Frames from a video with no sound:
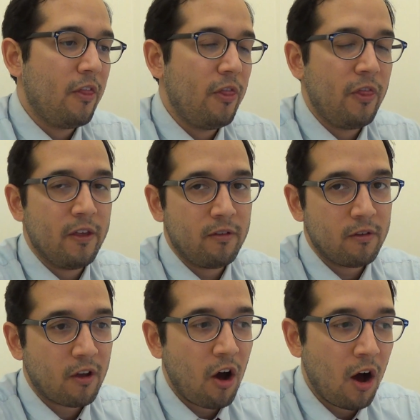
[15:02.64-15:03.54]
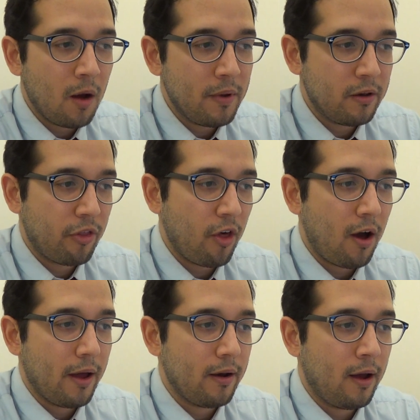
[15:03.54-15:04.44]
This is common
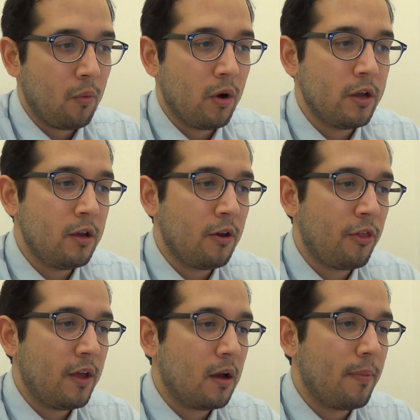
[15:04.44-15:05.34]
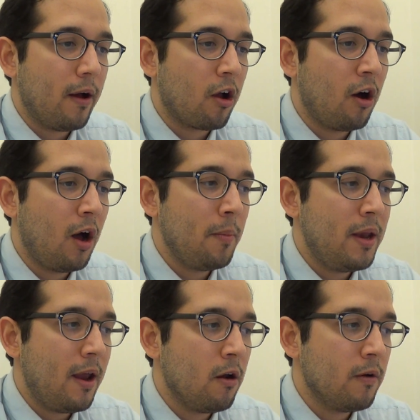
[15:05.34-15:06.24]
thought. I want you to think about
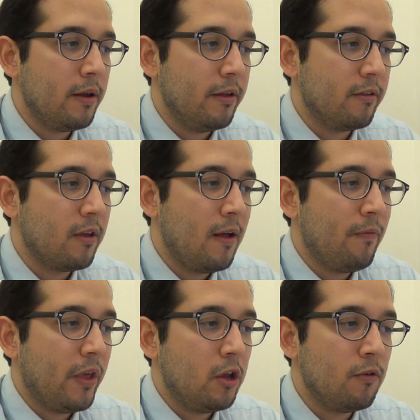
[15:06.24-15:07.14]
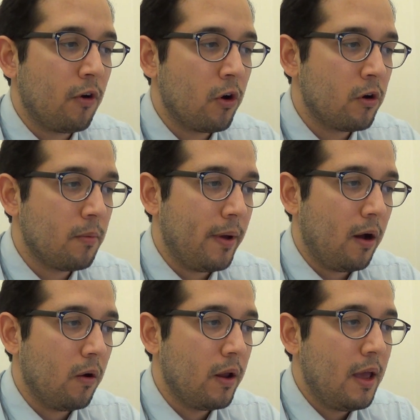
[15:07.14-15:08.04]
common areas that you've heard
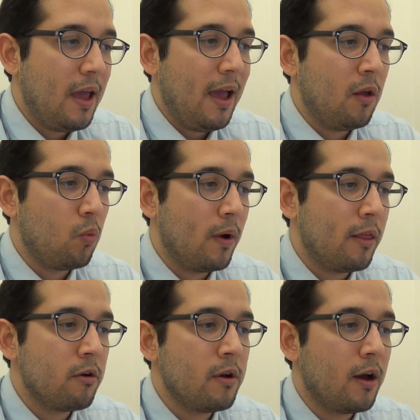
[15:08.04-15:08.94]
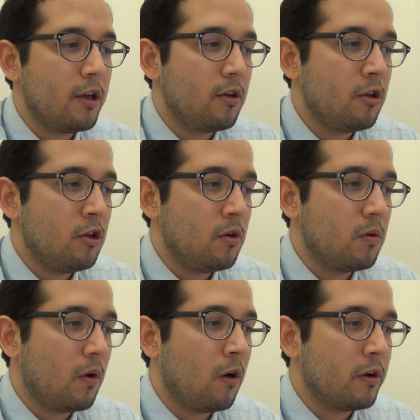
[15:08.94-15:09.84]
about and whether or not
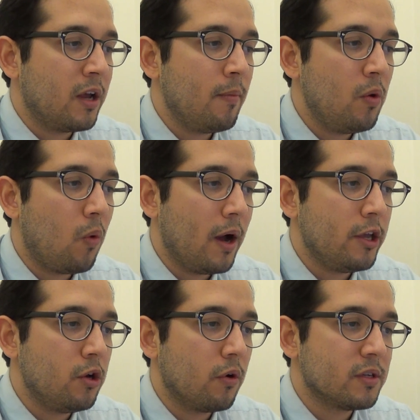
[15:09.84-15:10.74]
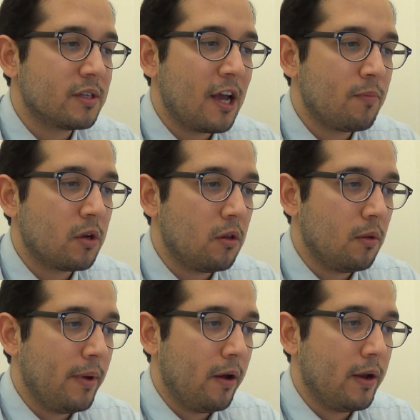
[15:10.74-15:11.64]
tell me why you are skeptical
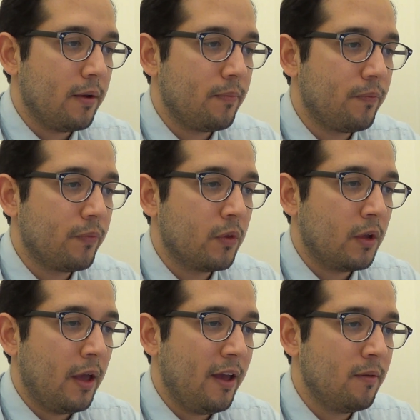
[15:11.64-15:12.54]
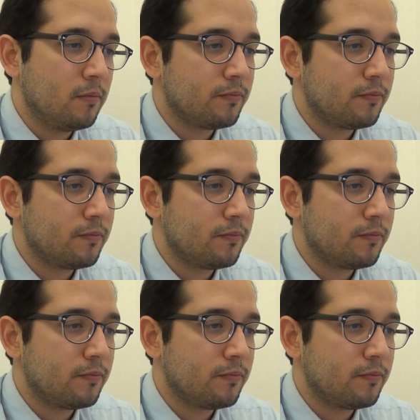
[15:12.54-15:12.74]
about it. Okay?